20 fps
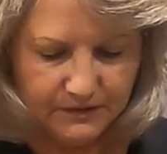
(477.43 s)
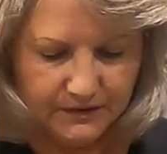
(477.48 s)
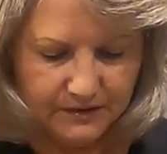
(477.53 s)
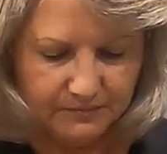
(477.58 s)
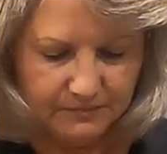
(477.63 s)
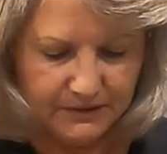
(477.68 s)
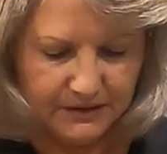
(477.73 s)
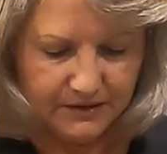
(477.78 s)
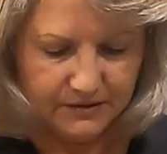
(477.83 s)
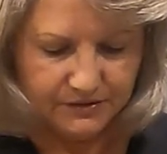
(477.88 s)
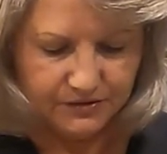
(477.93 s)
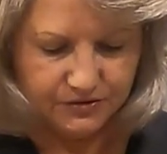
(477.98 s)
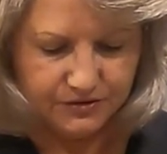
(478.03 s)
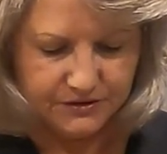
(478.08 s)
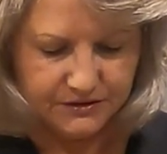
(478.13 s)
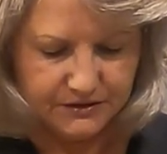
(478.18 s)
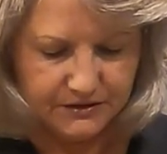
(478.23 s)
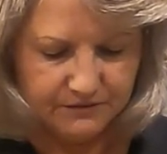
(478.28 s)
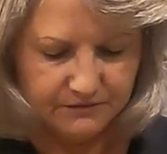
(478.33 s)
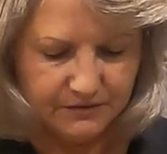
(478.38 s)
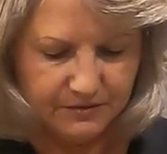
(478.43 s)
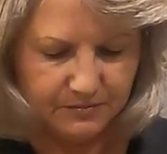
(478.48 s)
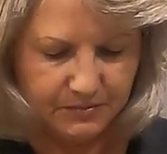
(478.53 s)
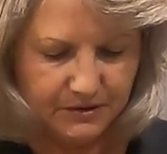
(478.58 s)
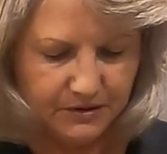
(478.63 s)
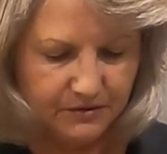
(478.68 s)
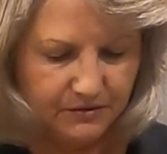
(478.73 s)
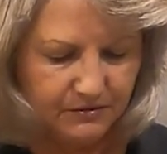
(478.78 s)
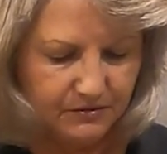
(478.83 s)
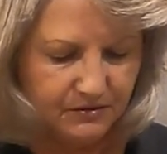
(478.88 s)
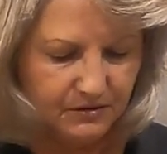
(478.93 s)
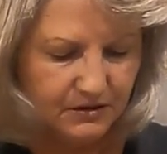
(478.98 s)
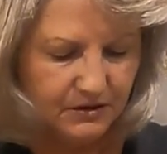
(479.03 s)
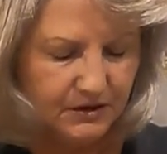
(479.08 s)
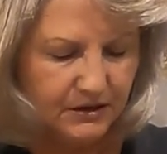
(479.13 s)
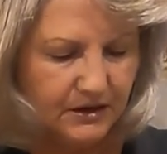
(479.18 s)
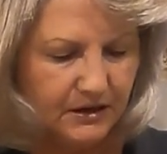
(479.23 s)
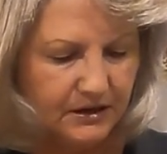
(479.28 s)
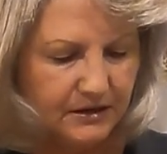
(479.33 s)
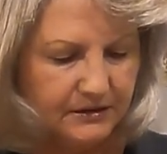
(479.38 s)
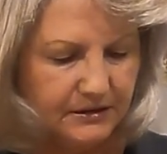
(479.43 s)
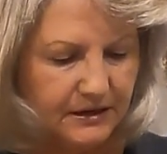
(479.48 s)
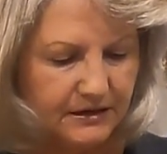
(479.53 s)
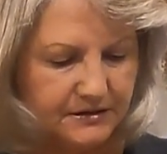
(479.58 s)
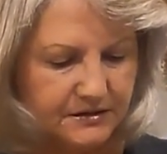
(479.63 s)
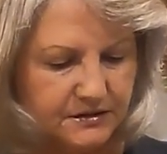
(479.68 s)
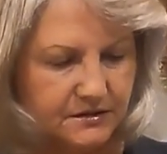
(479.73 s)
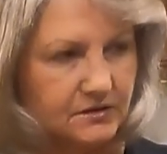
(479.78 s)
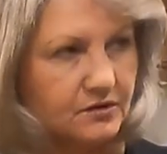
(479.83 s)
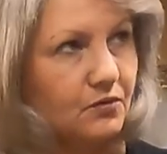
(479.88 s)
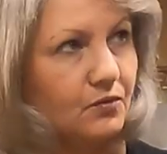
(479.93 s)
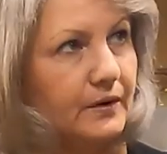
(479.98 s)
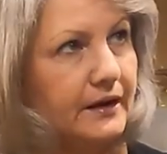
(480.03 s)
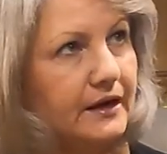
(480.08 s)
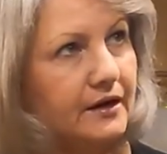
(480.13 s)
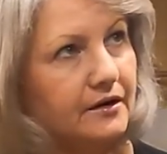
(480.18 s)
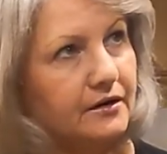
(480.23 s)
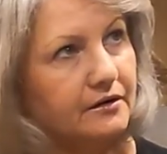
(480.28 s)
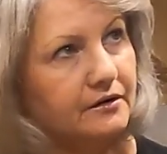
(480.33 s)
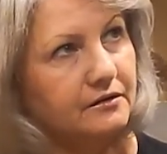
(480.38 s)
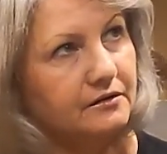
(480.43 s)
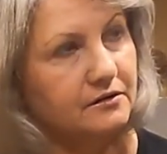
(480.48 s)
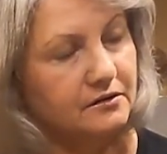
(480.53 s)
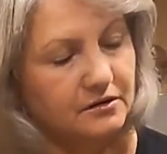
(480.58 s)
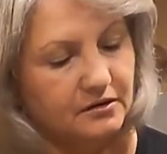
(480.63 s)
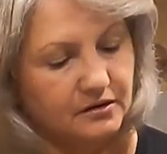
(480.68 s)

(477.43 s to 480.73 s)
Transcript: get my undersleeve up here, that square